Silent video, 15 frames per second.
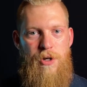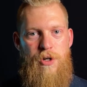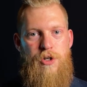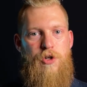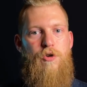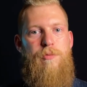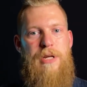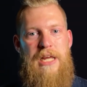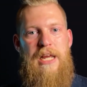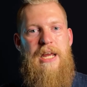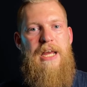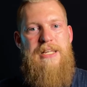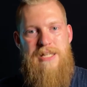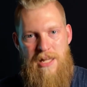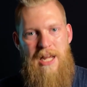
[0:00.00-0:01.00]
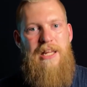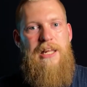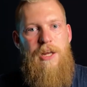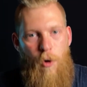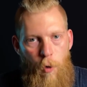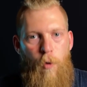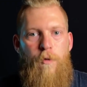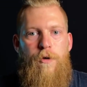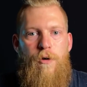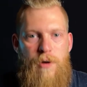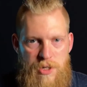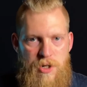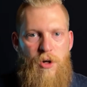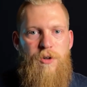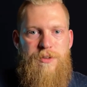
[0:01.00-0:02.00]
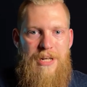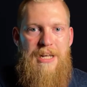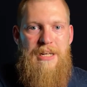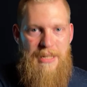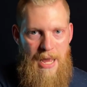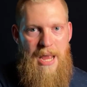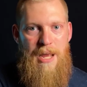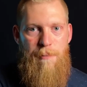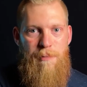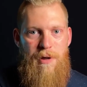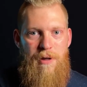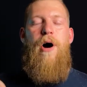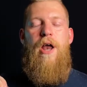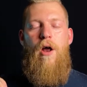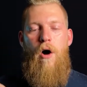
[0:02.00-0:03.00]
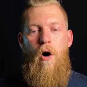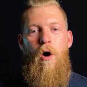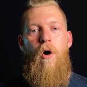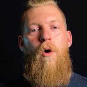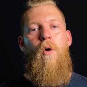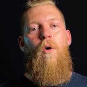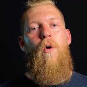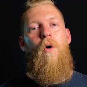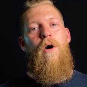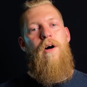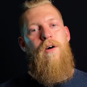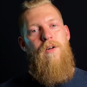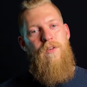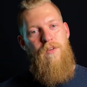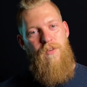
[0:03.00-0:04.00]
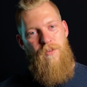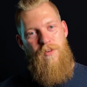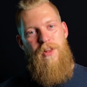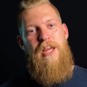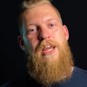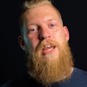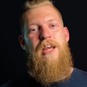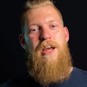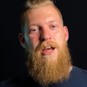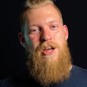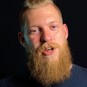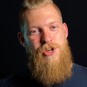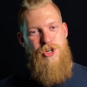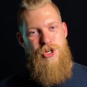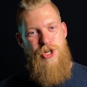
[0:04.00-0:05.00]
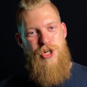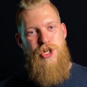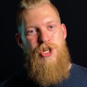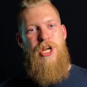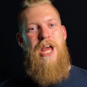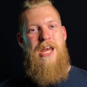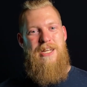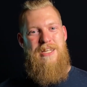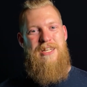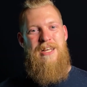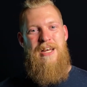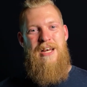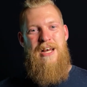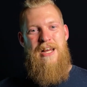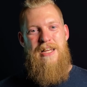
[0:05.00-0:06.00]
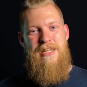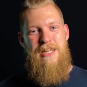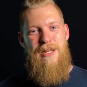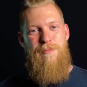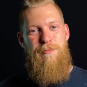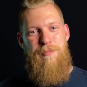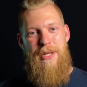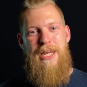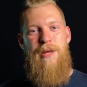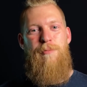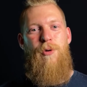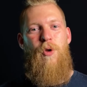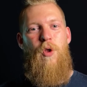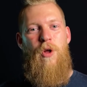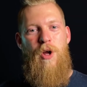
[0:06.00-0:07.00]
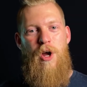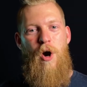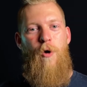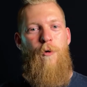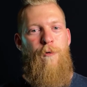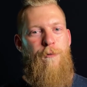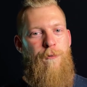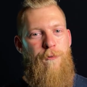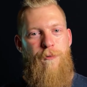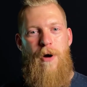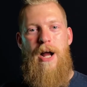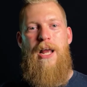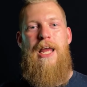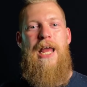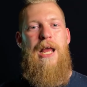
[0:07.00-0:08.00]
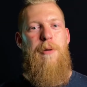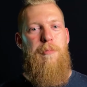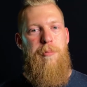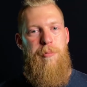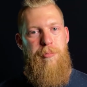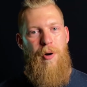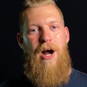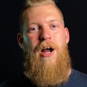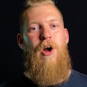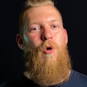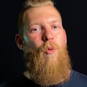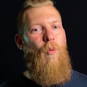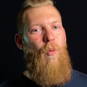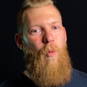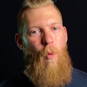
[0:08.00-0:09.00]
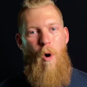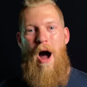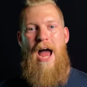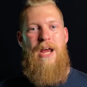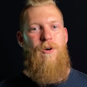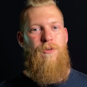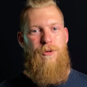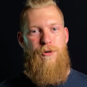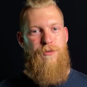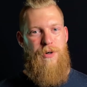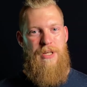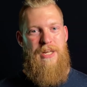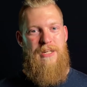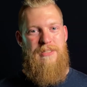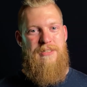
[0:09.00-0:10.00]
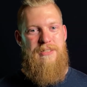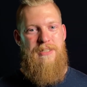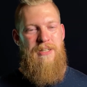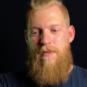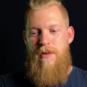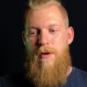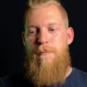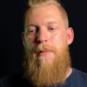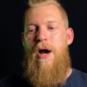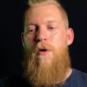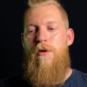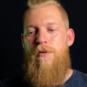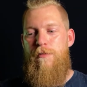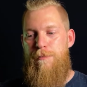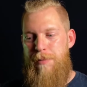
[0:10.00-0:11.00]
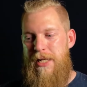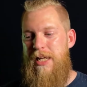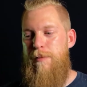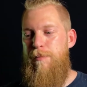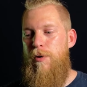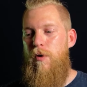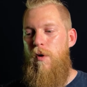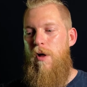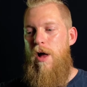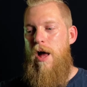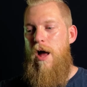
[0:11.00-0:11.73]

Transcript: to being a slightly older adult in-game. But holy shit, did people go fucking buck wild over this. The amount of people